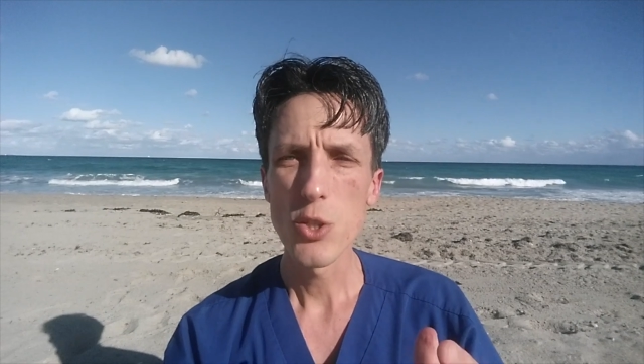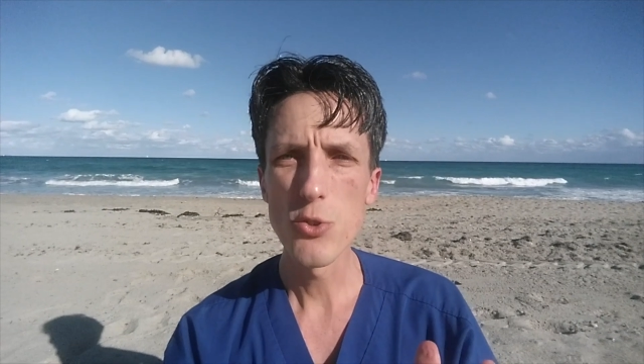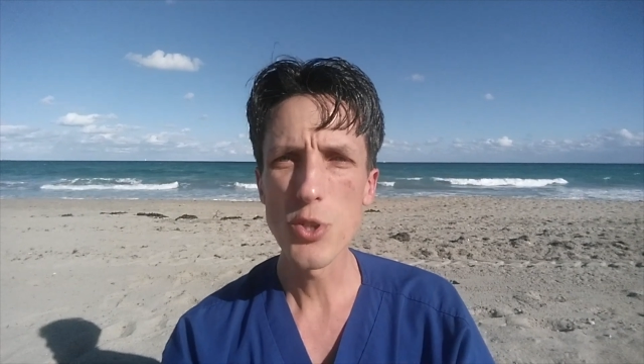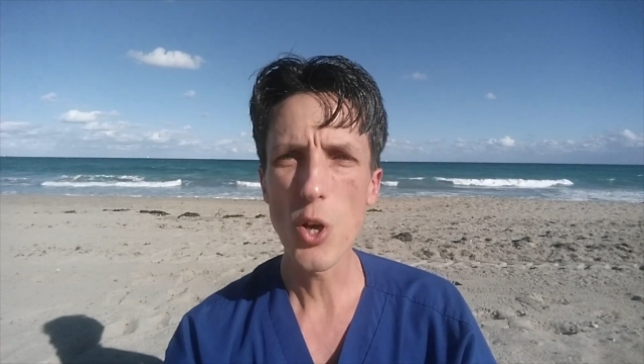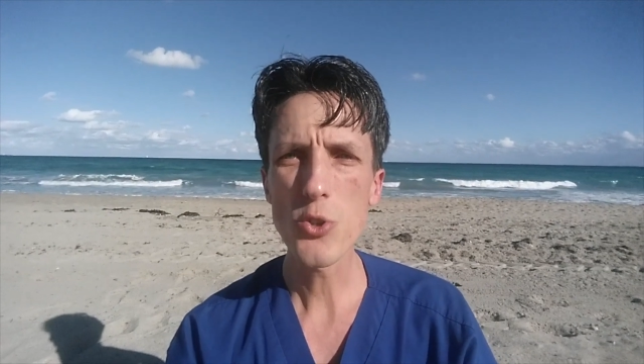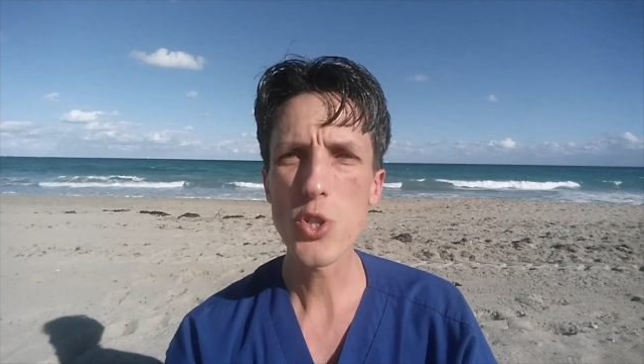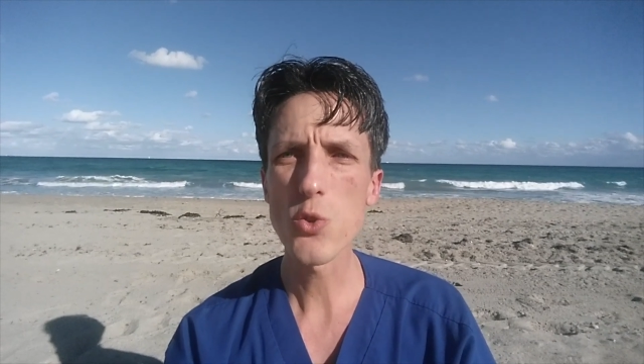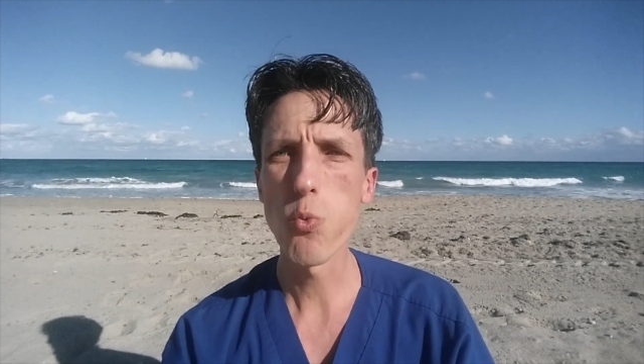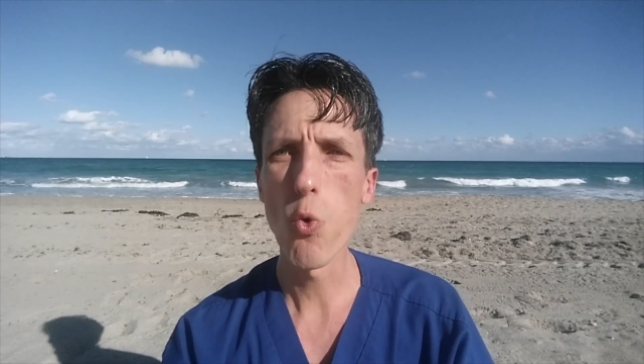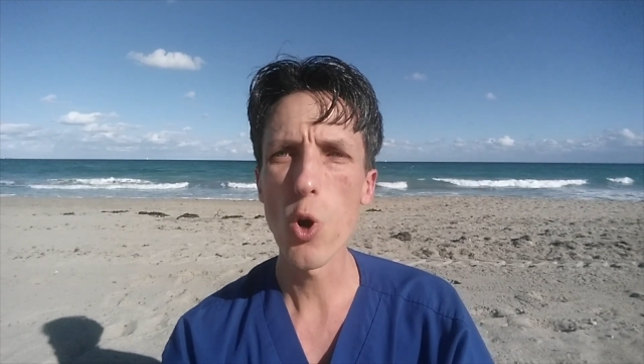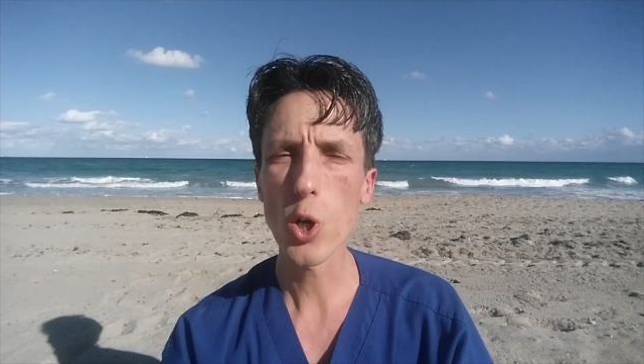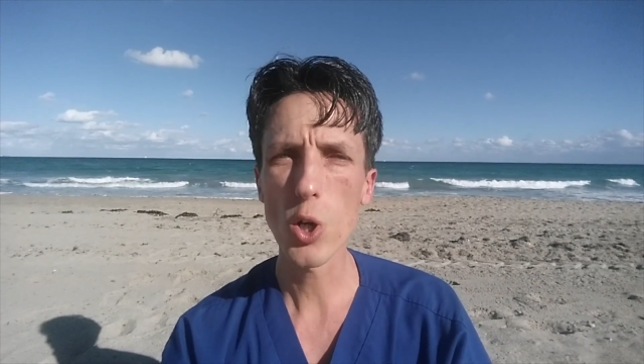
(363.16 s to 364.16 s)
you don't just
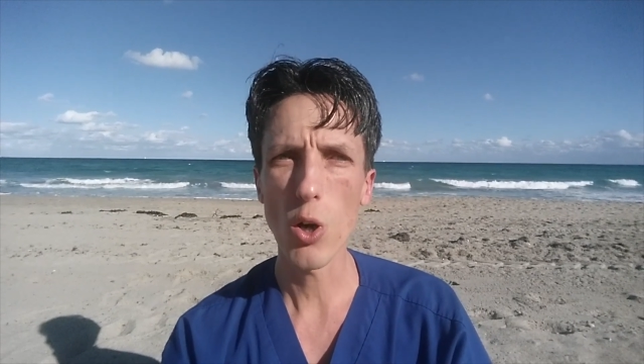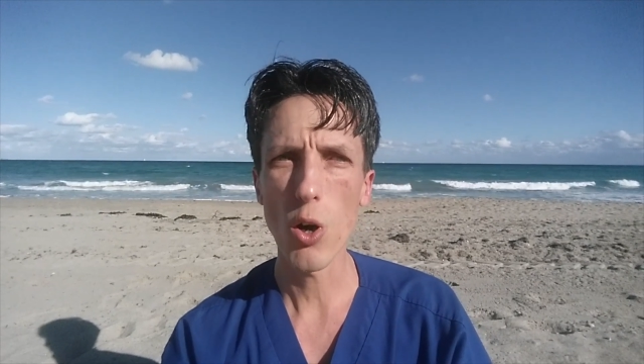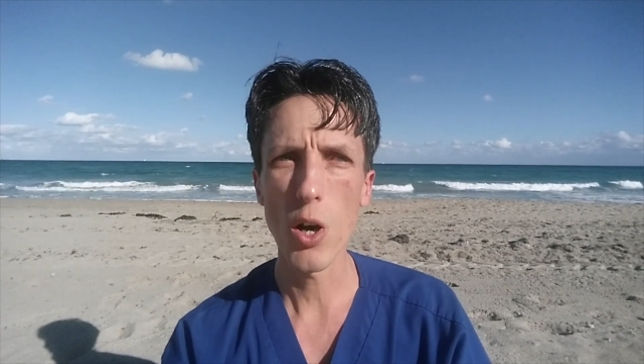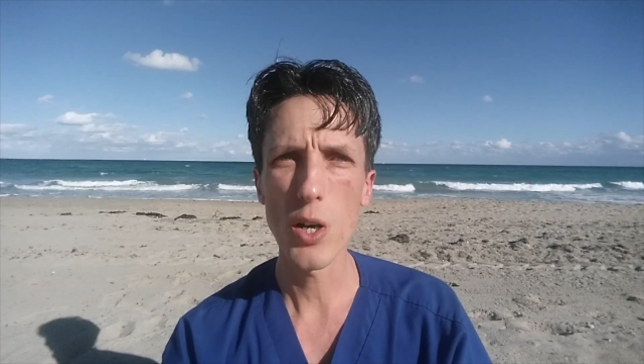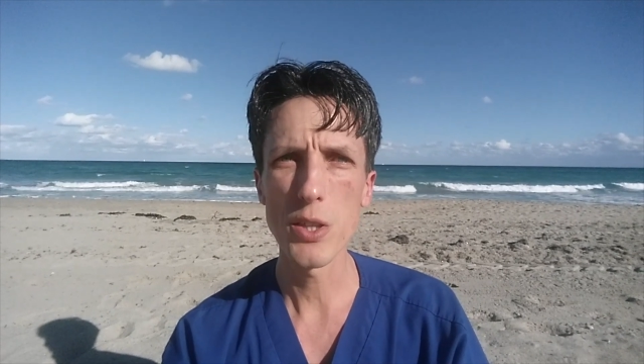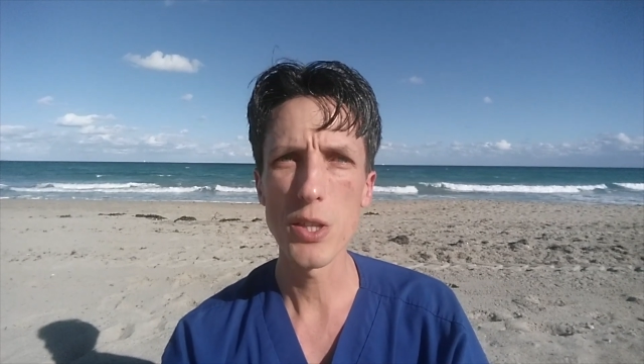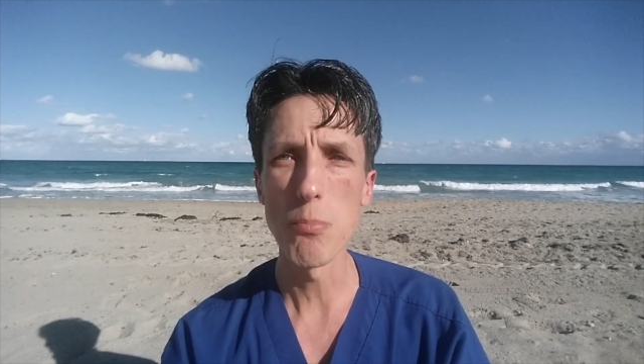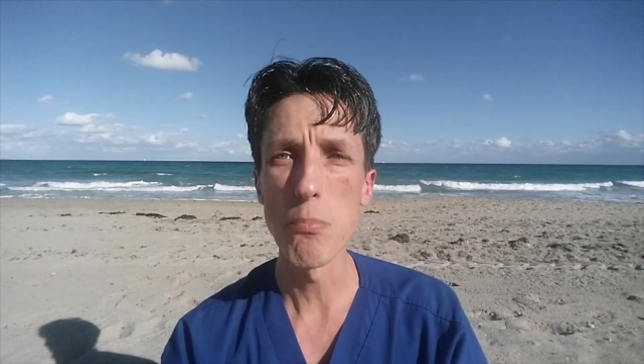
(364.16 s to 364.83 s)
work on the